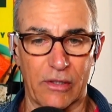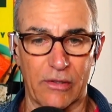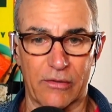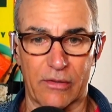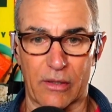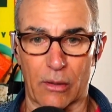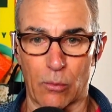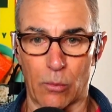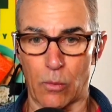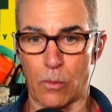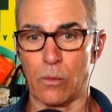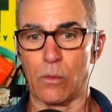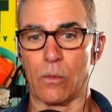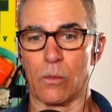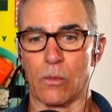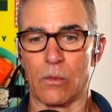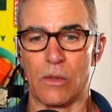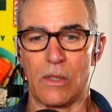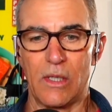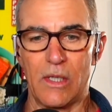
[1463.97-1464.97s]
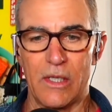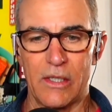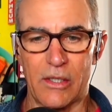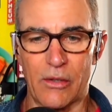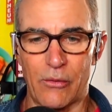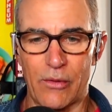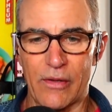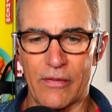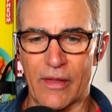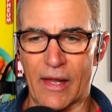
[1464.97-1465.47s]
It was like,
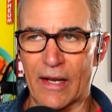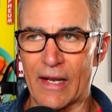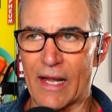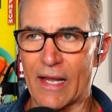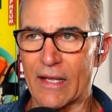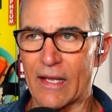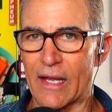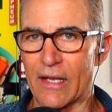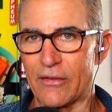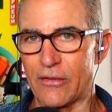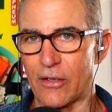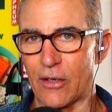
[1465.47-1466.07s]
whoa.